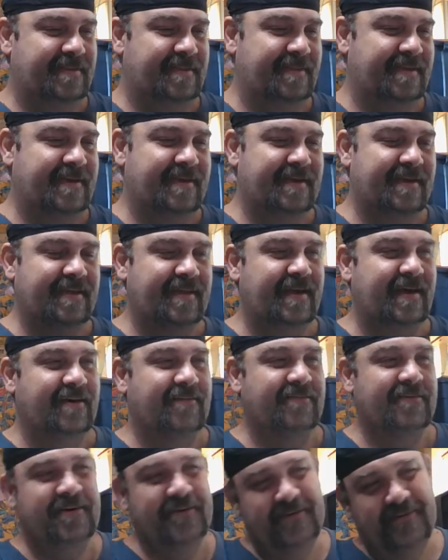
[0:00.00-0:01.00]
And they
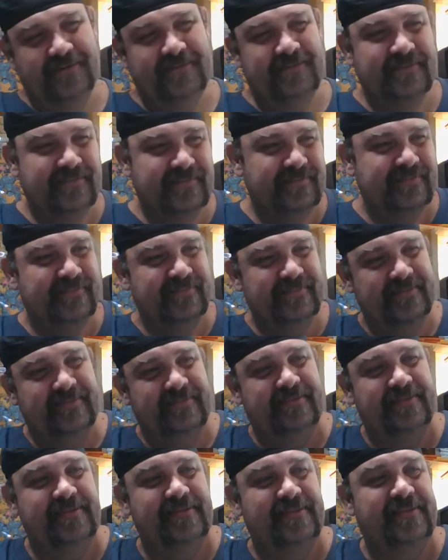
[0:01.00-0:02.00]
have a new
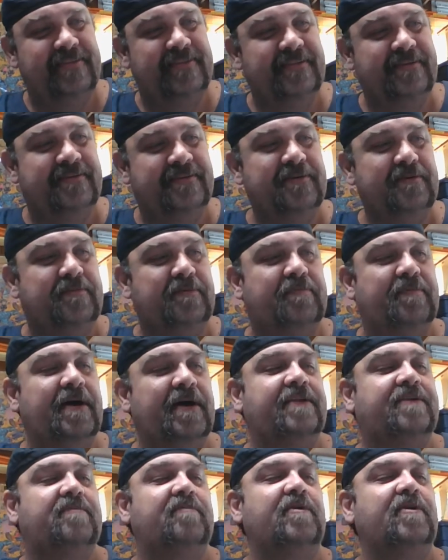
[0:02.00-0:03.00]
Super
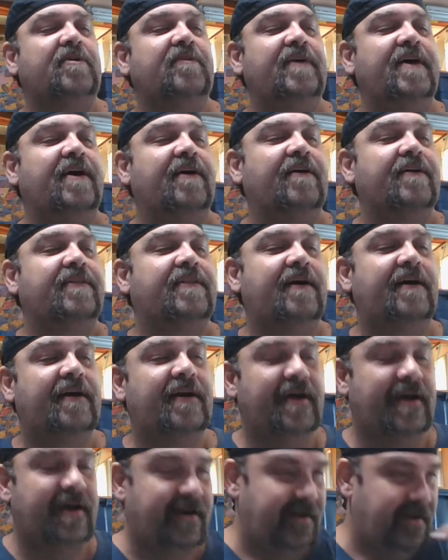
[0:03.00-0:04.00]
Pets movie out there
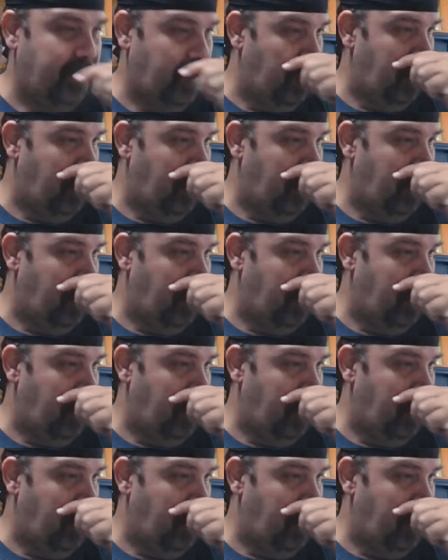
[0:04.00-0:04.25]
that